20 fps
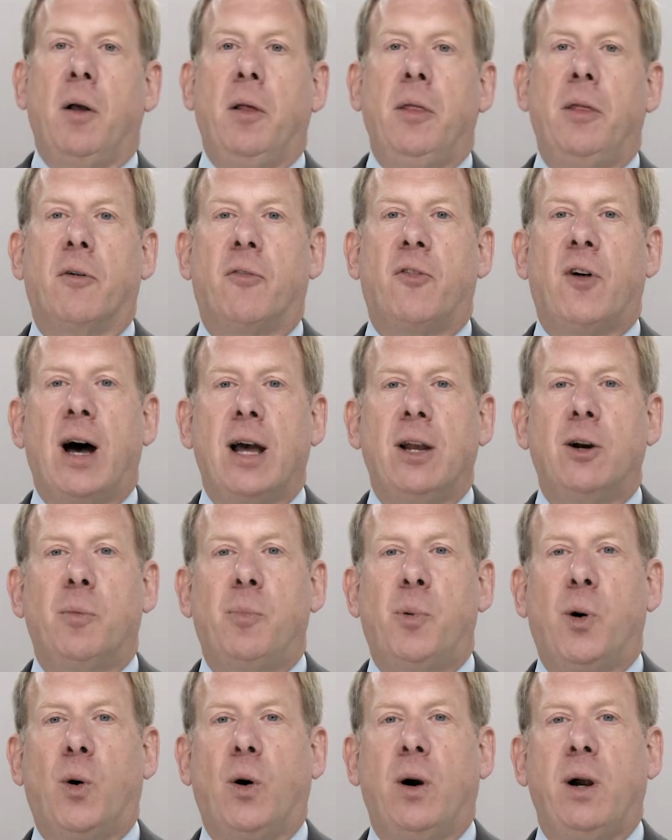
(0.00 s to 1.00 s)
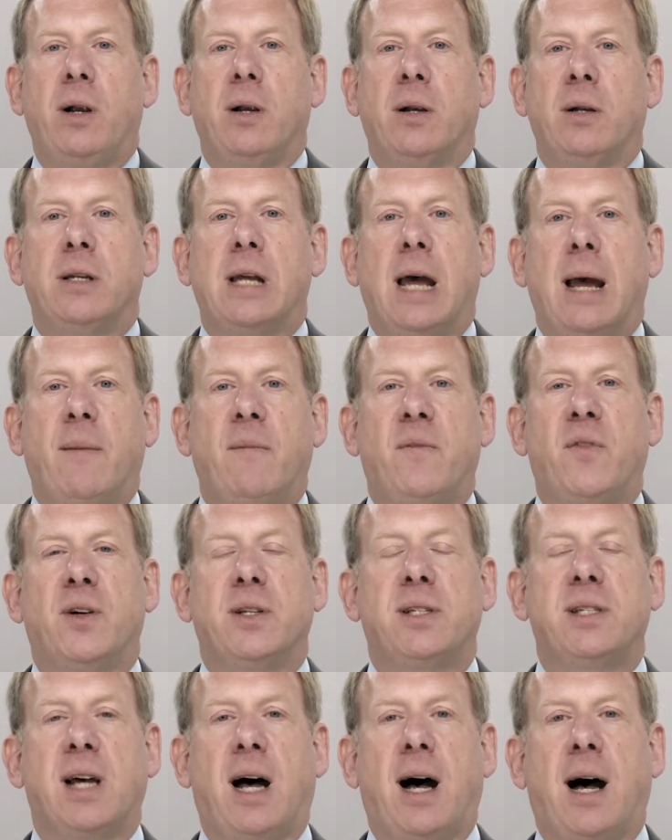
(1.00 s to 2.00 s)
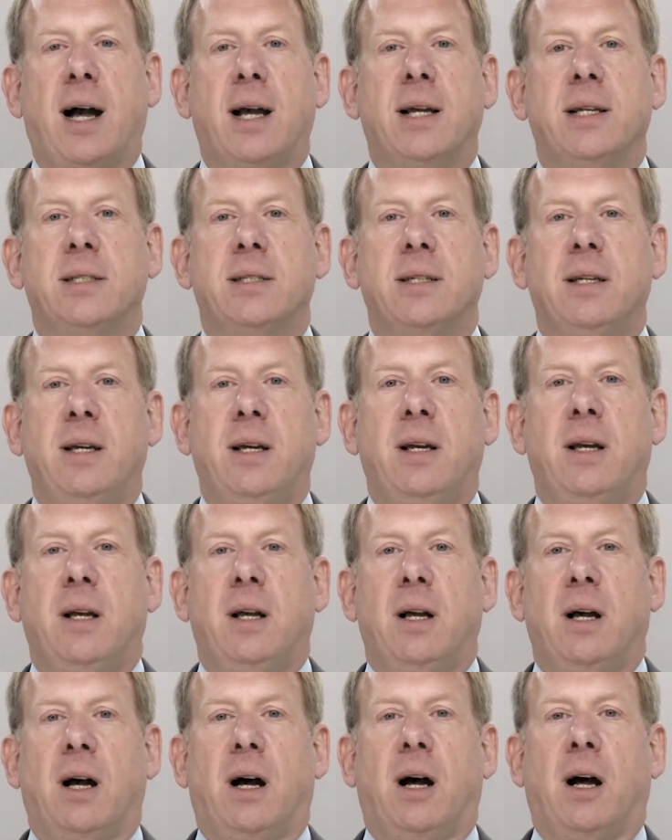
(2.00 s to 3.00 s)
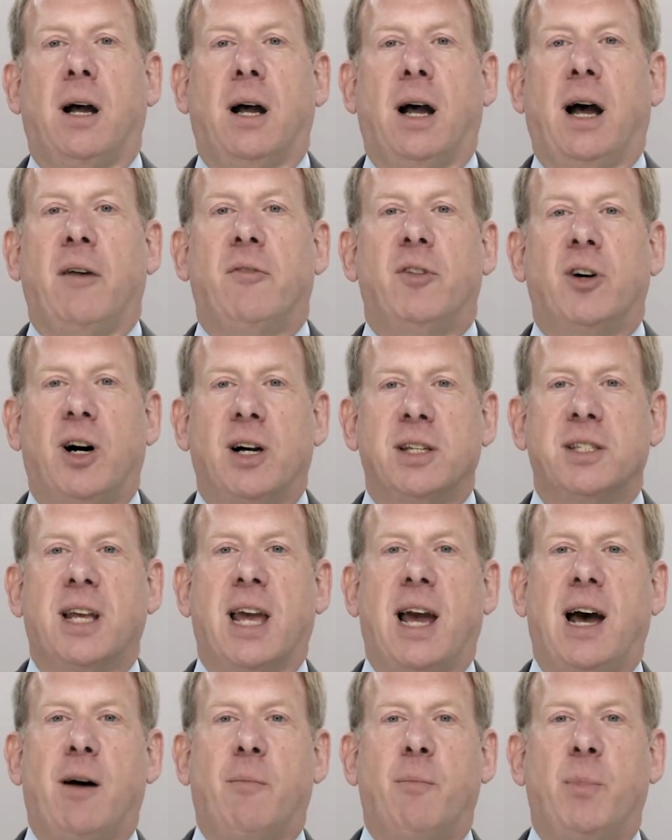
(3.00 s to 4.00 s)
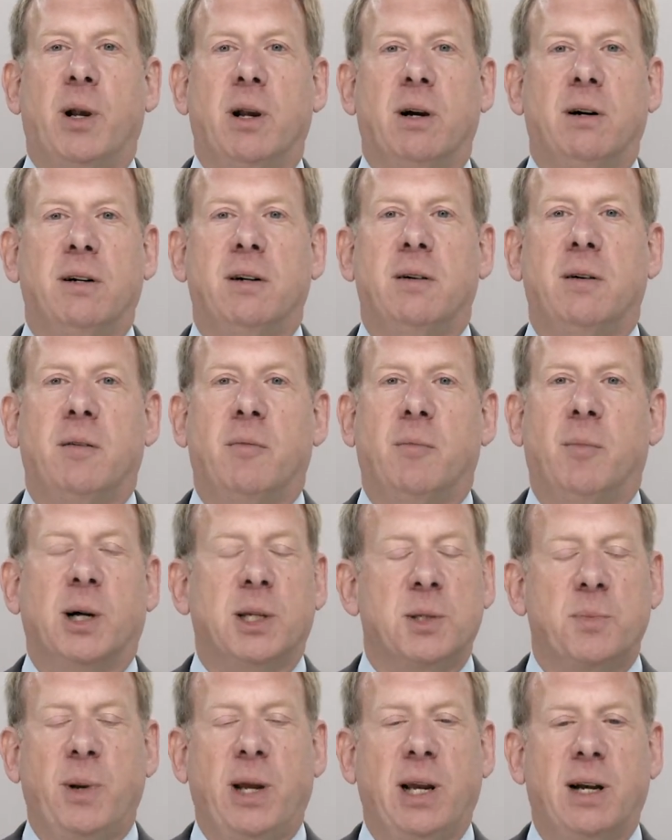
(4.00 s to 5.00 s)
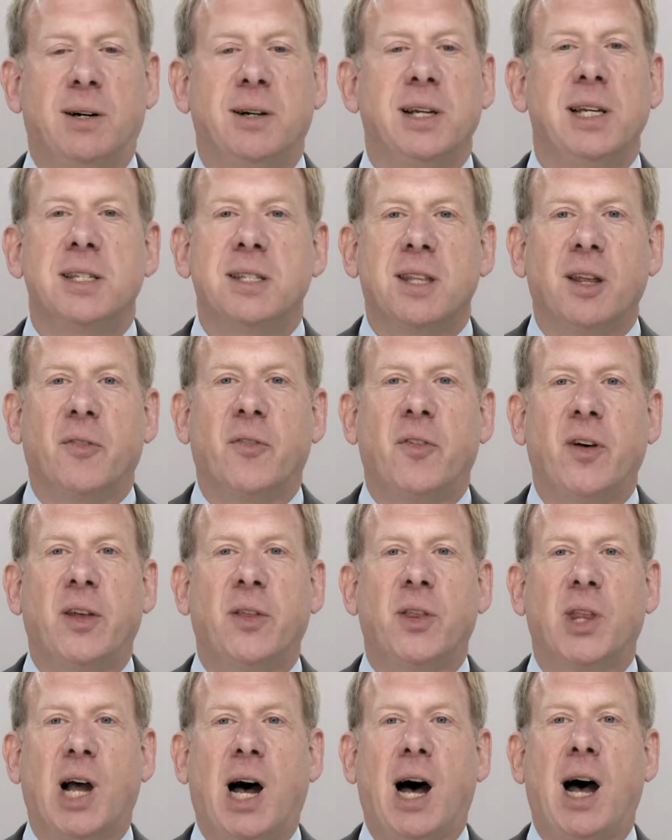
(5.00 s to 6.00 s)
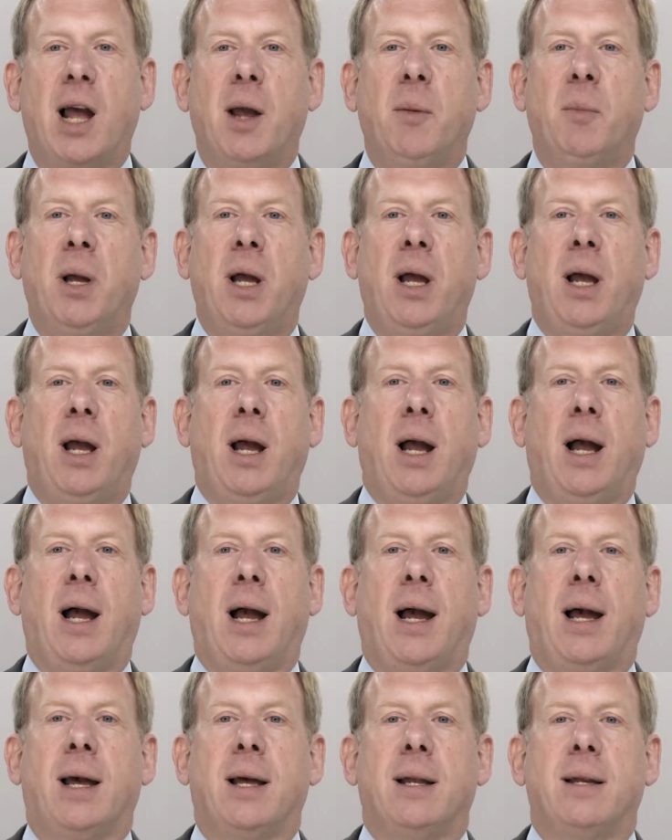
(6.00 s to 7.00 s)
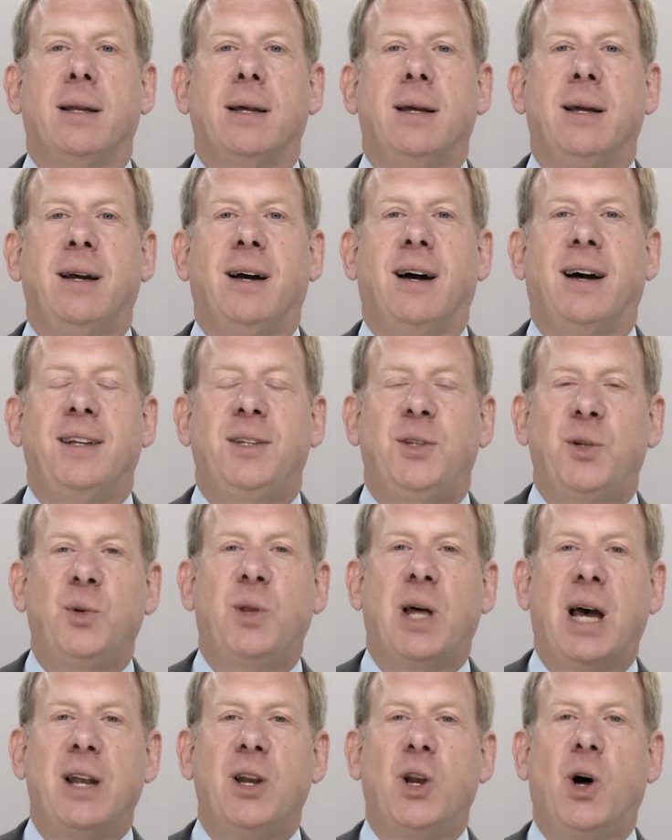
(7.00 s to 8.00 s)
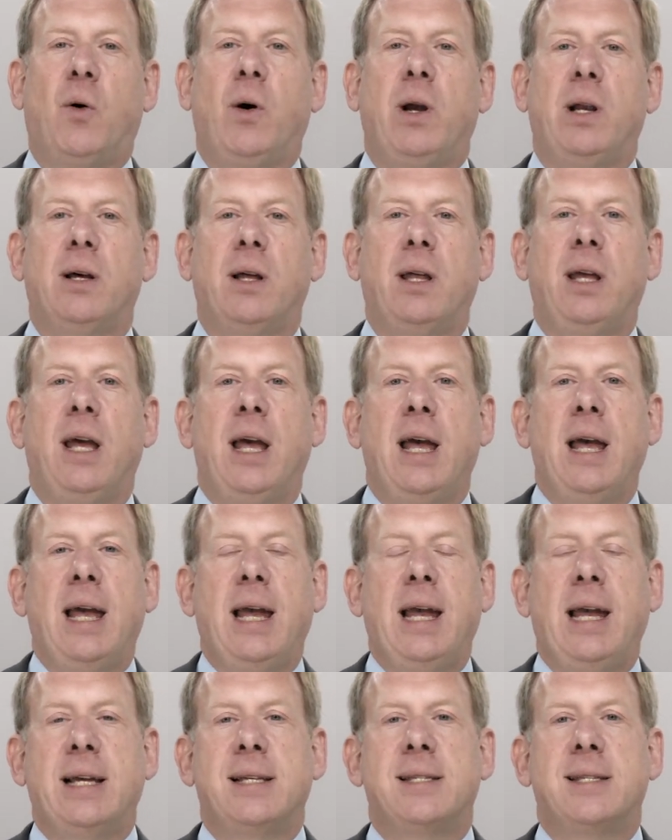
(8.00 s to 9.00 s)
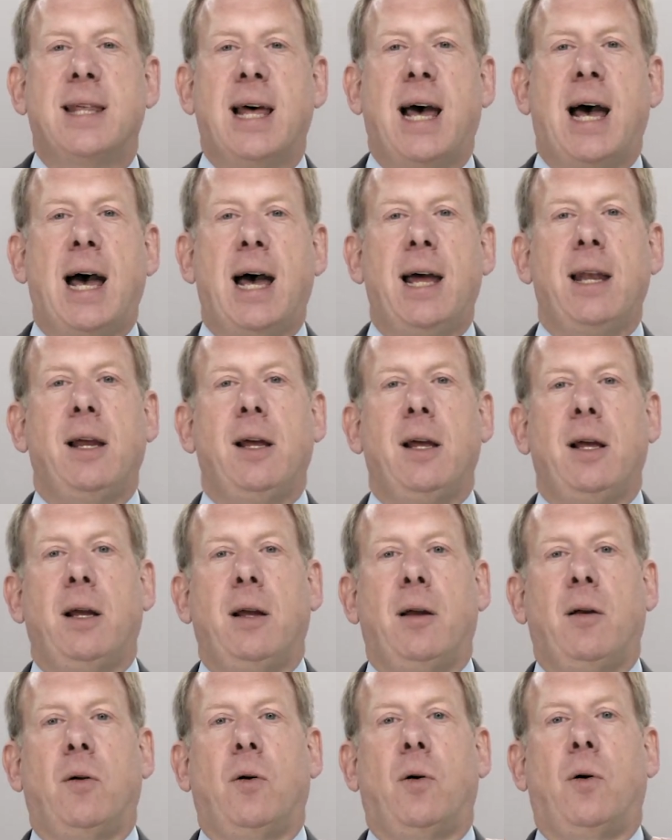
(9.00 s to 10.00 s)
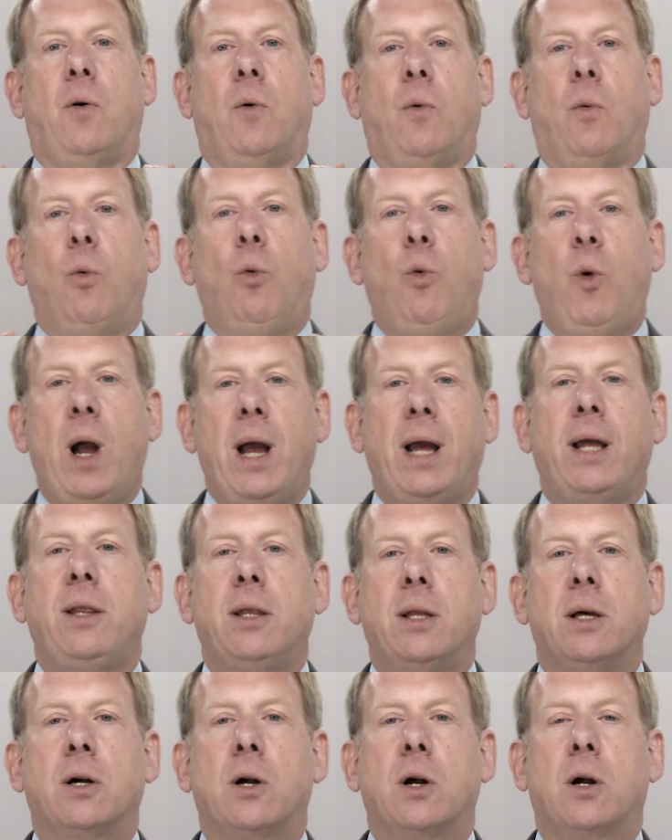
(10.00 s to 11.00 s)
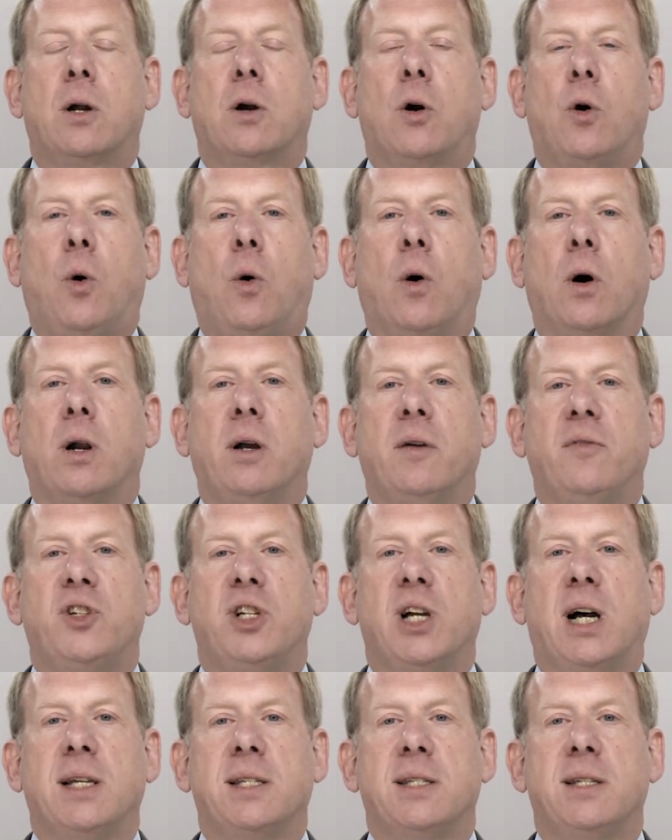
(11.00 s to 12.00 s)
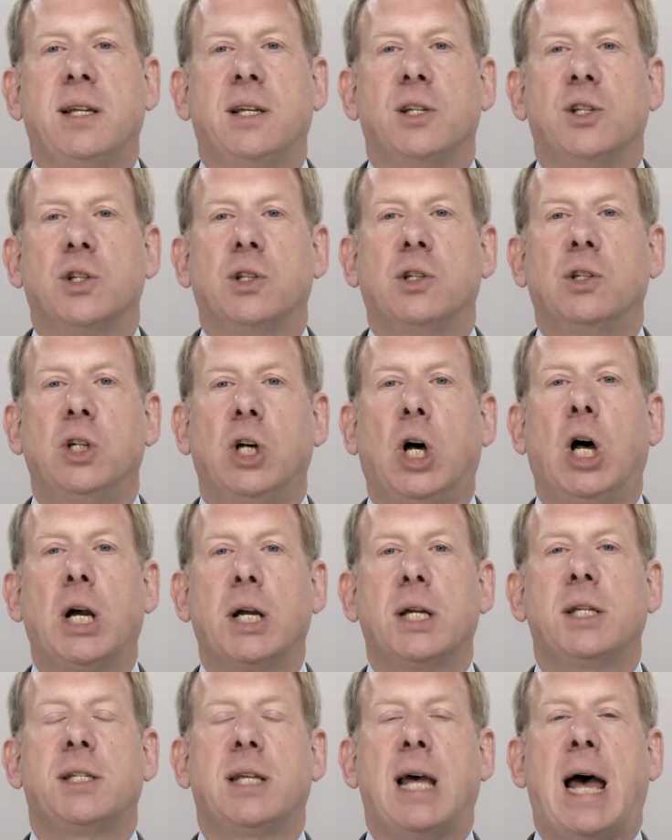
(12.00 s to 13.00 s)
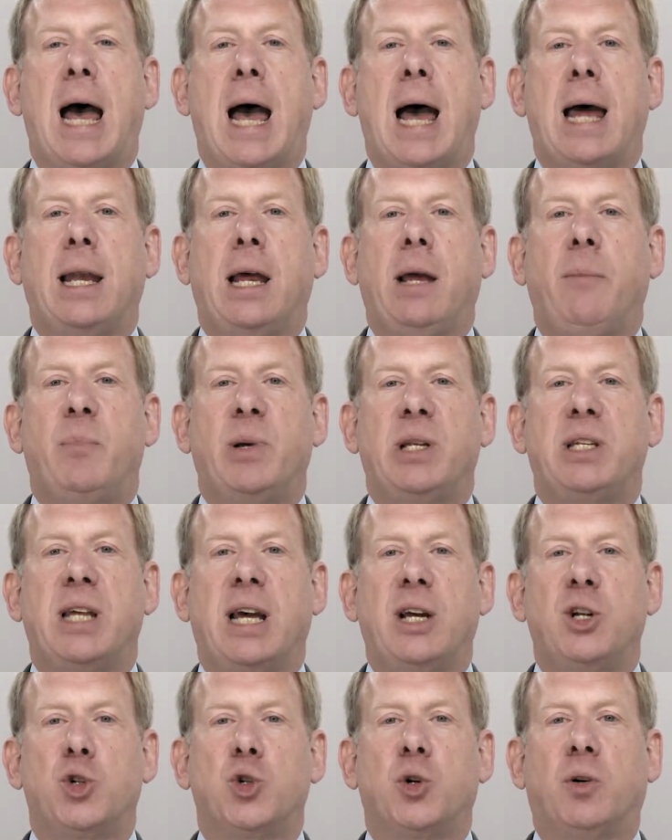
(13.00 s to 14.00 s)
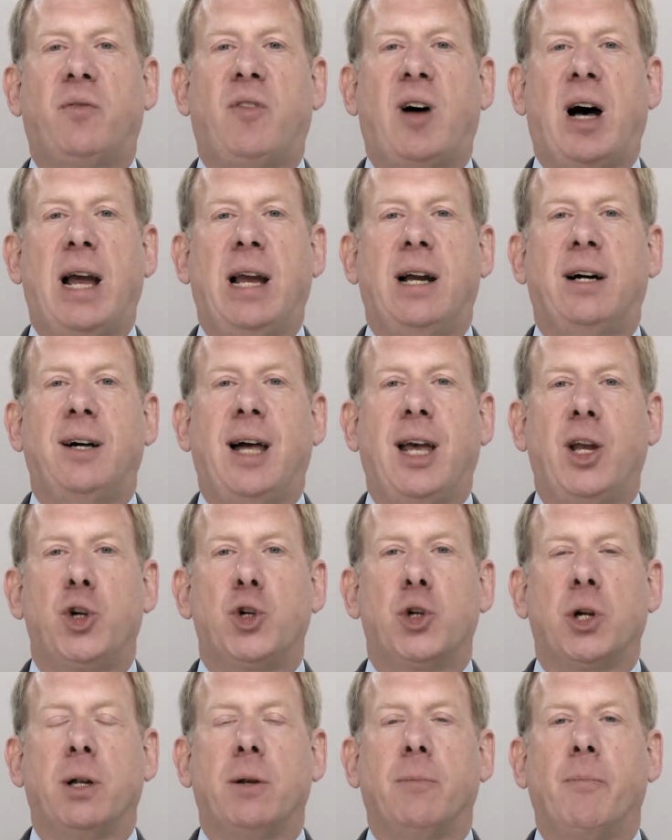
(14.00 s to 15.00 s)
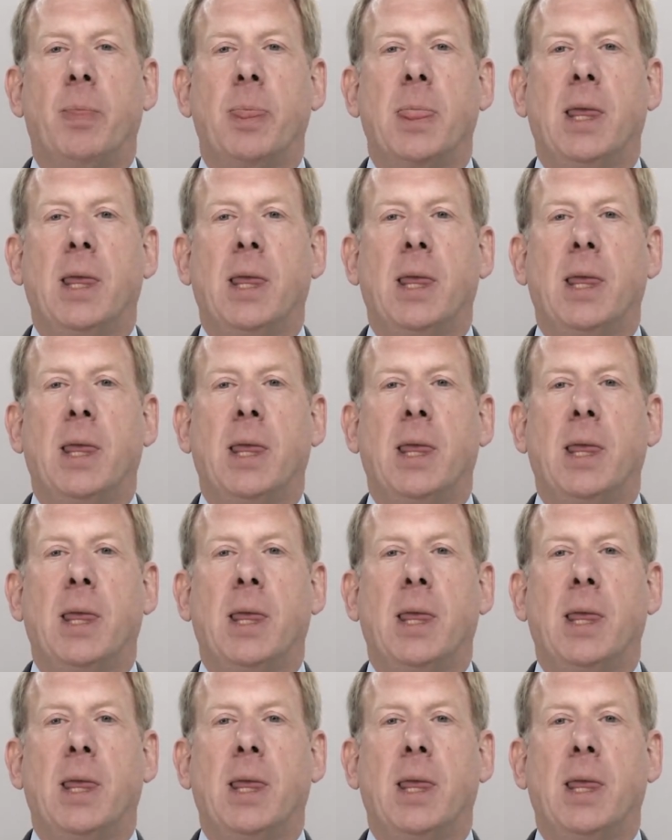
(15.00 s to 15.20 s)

The final point to emphasize, I've lost count, but it must be at least the fifth time, and I do that knowingly, is that when the Court of Justice looks at a potential violation,